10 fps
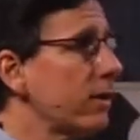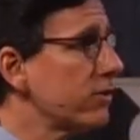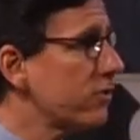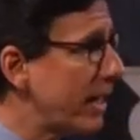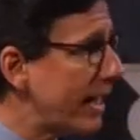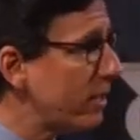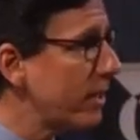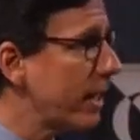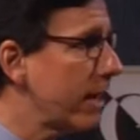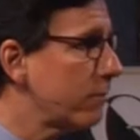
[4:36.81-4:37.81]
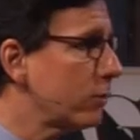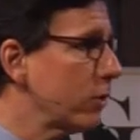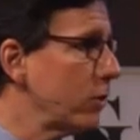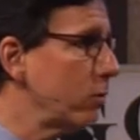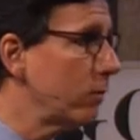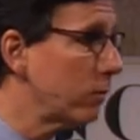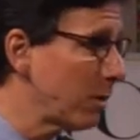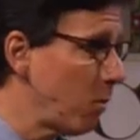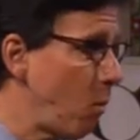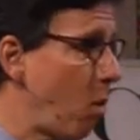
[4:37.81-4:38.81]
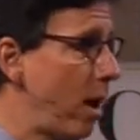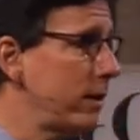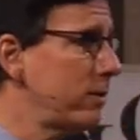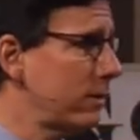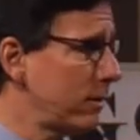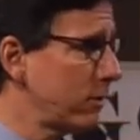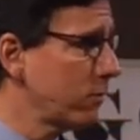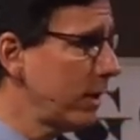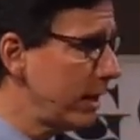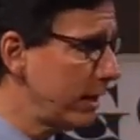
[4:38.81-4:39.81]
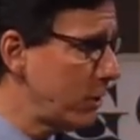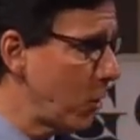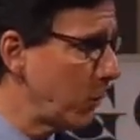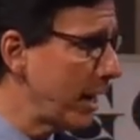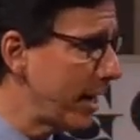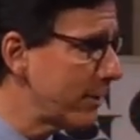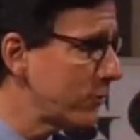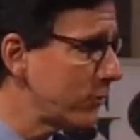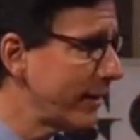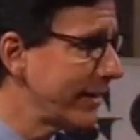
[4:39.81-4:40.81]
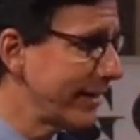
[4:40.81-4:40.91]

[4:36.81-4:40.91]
on a Saturday afternoon from 1 to 3, no less,